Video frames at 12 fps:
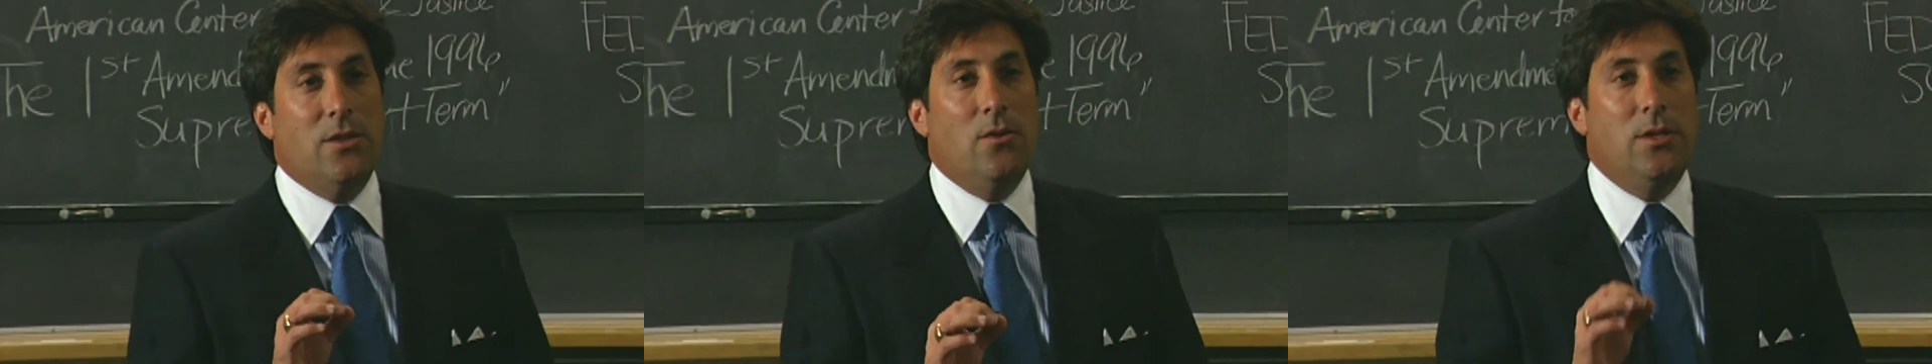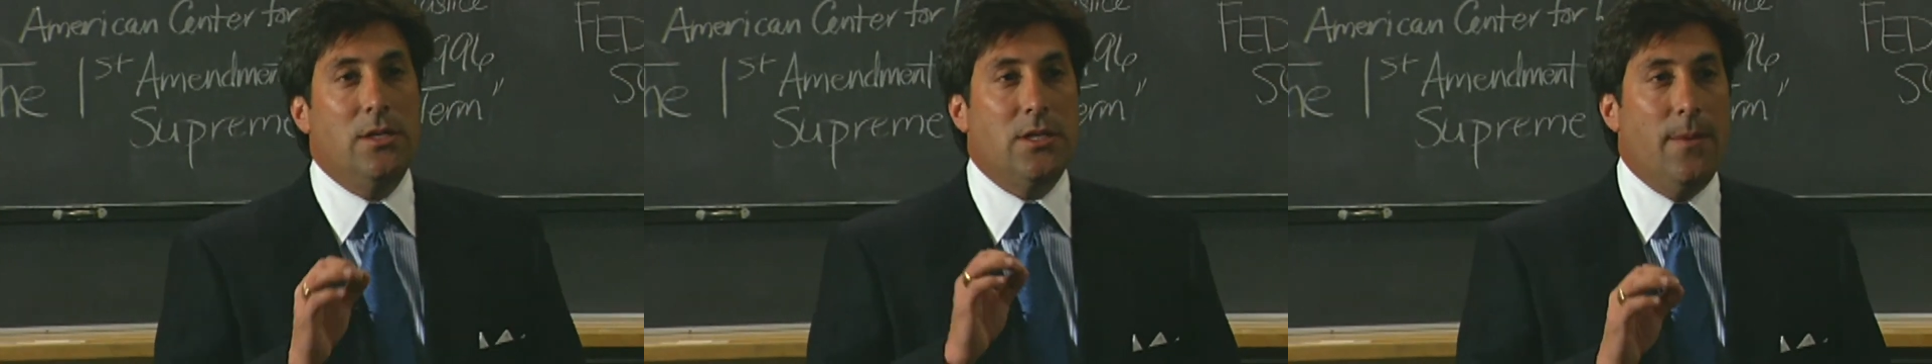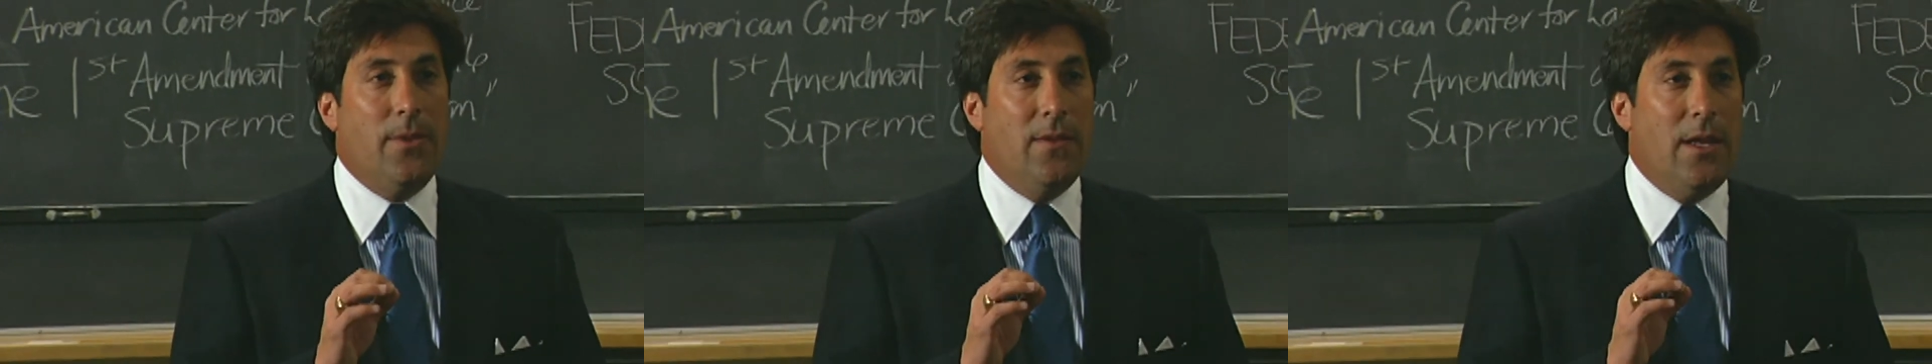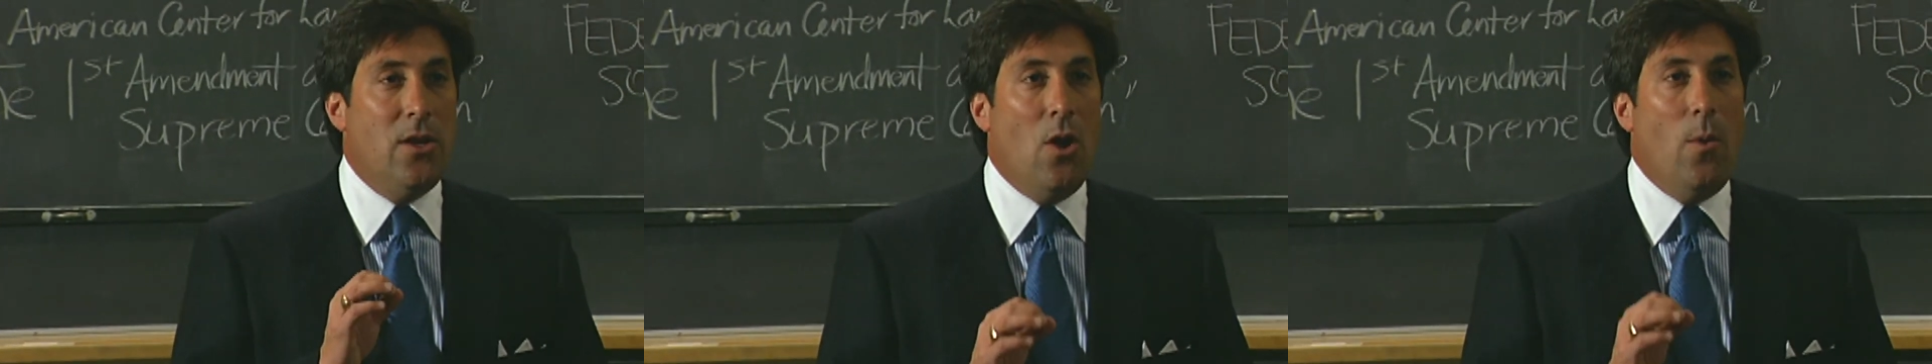though, did something
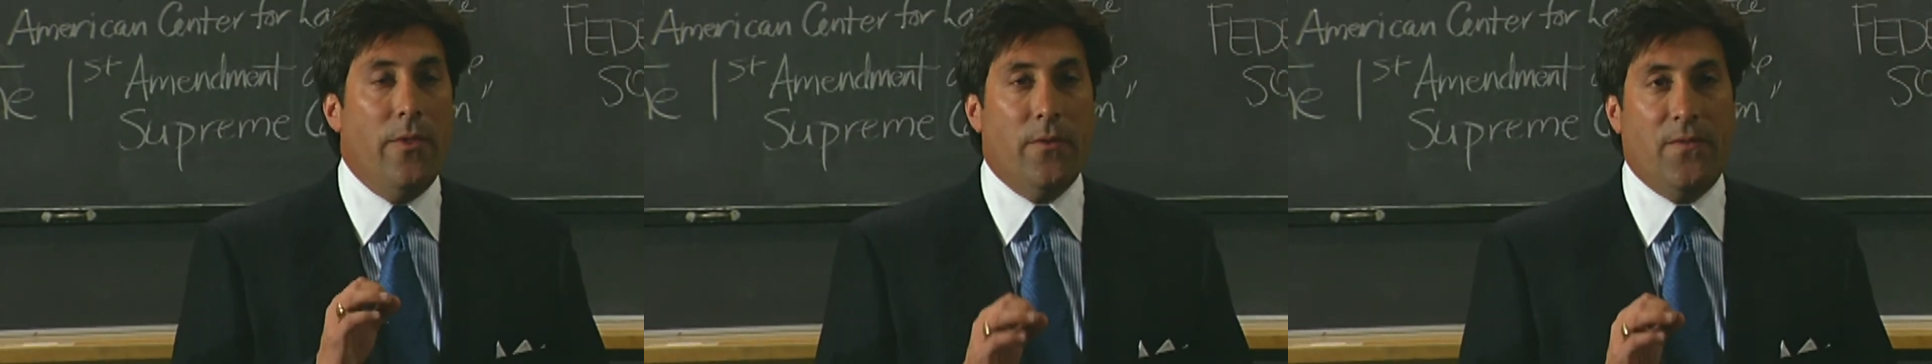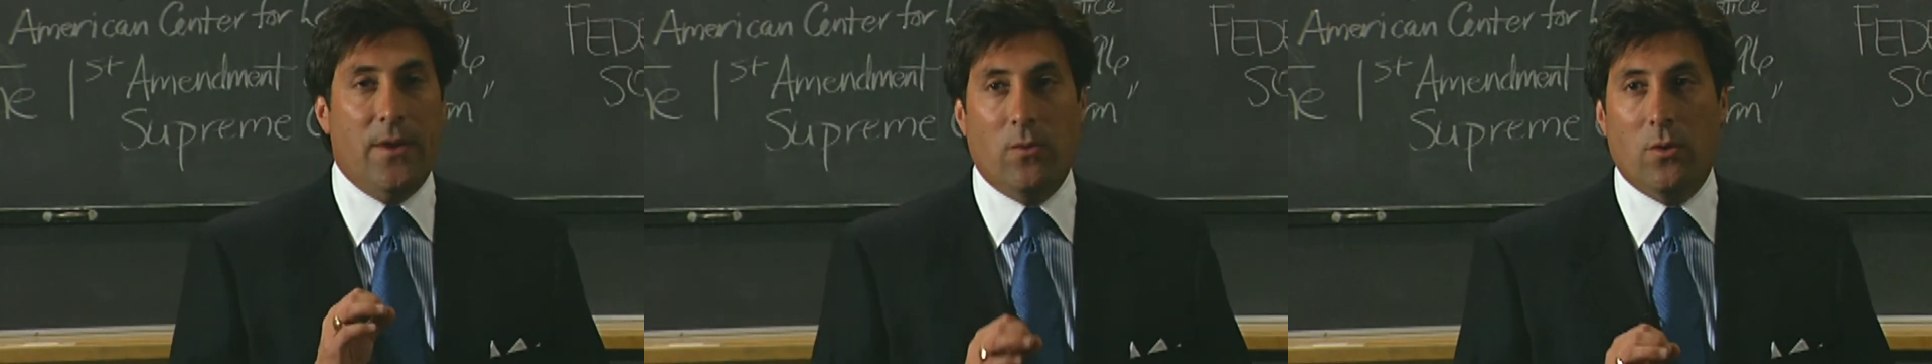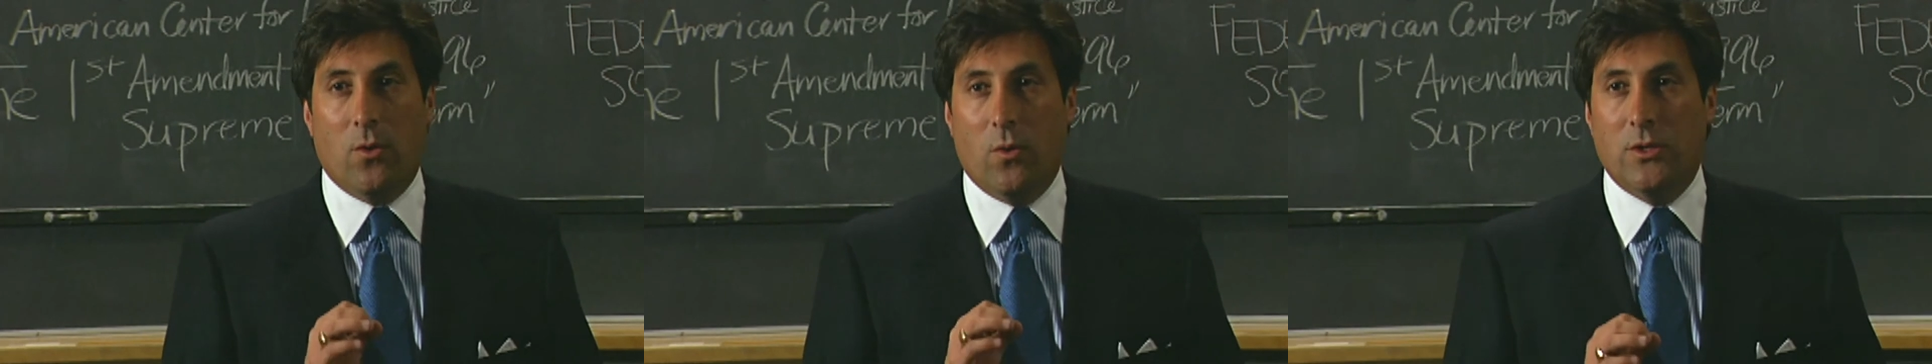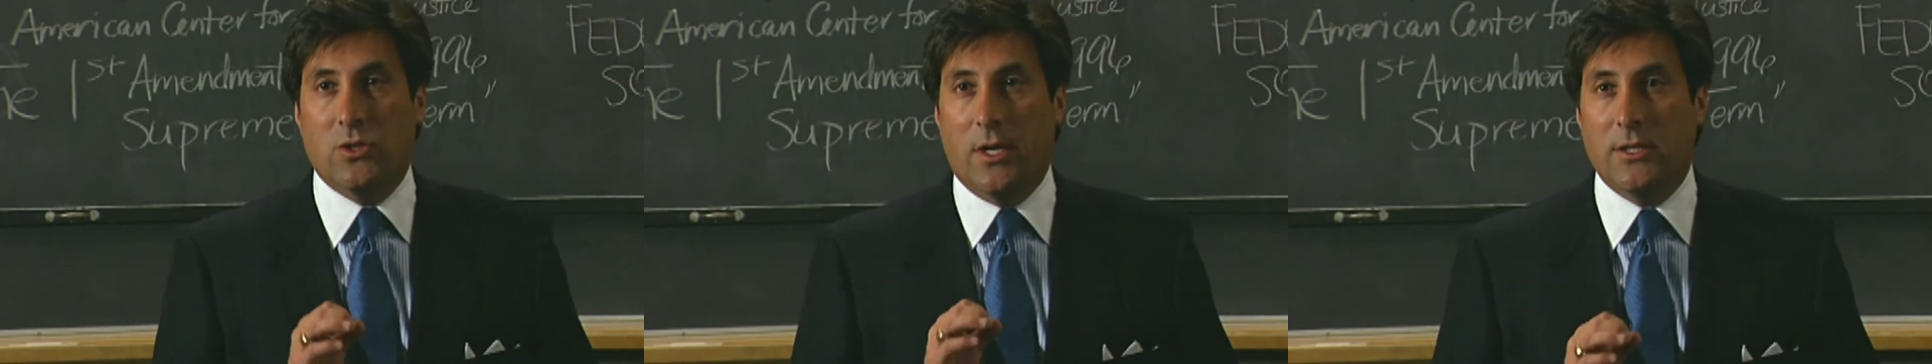that no other federal
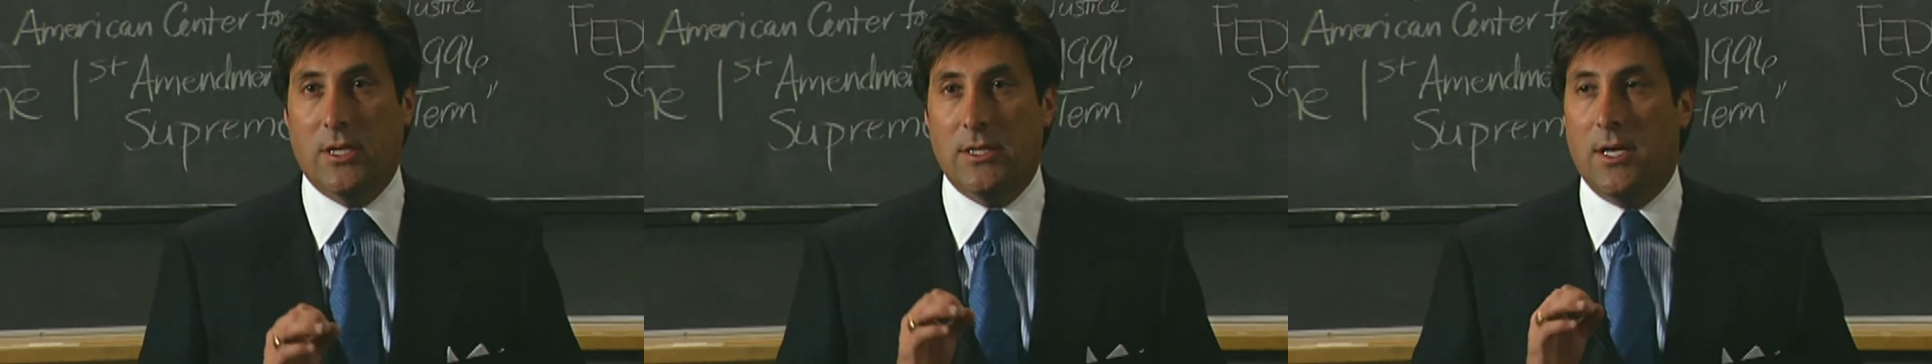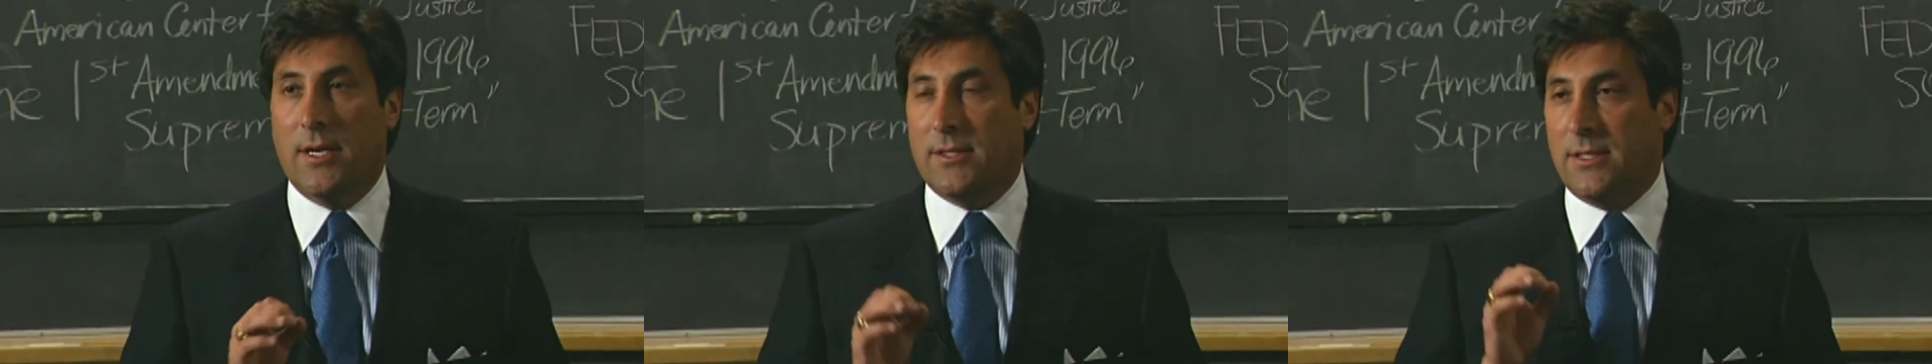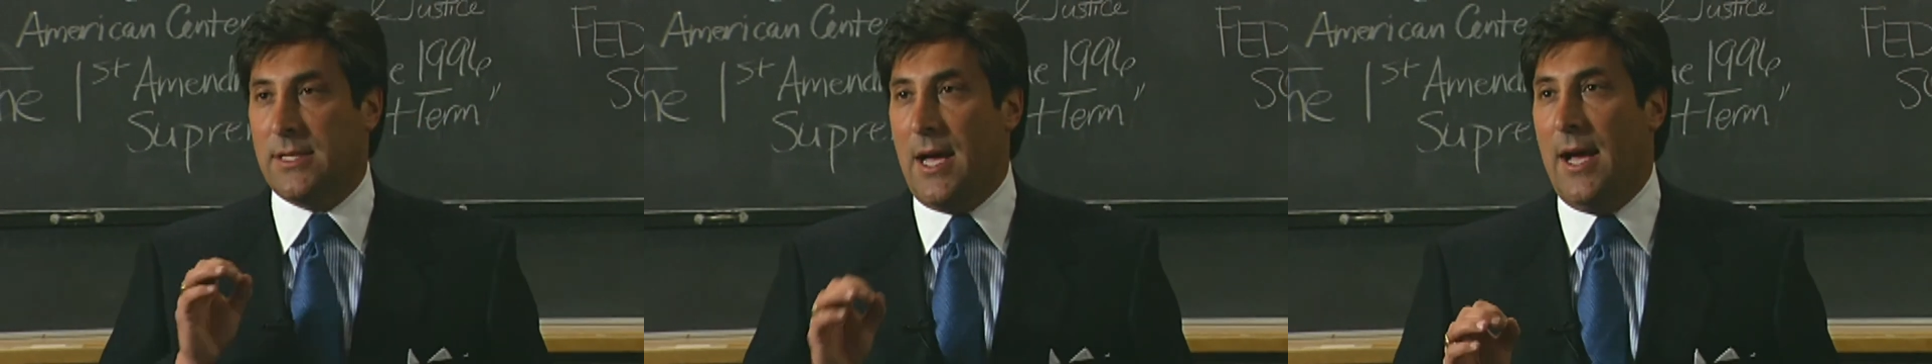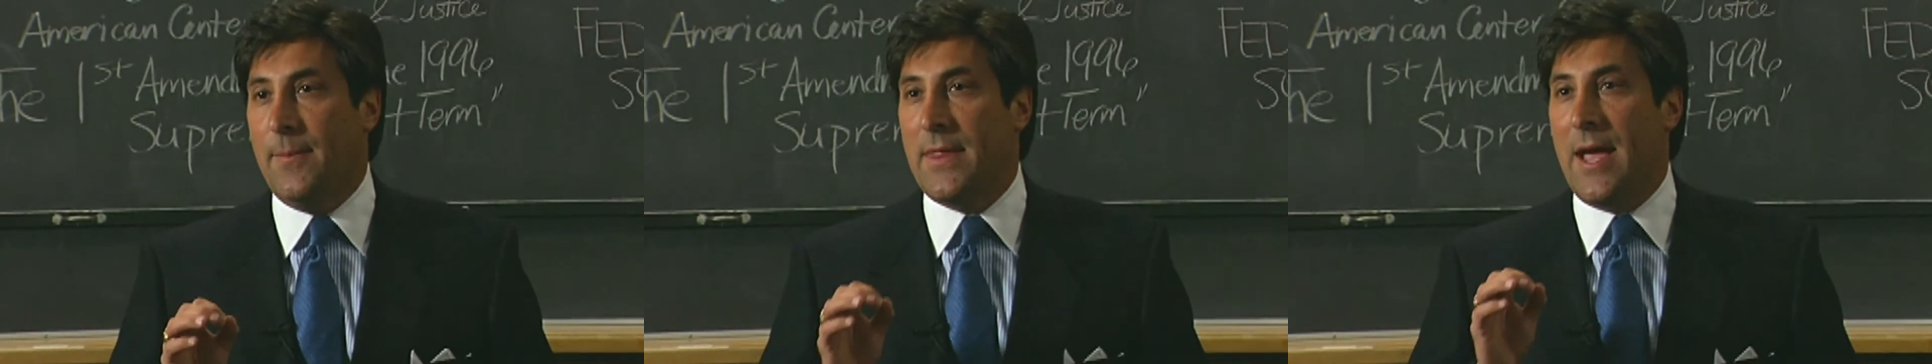court judge had done at the time,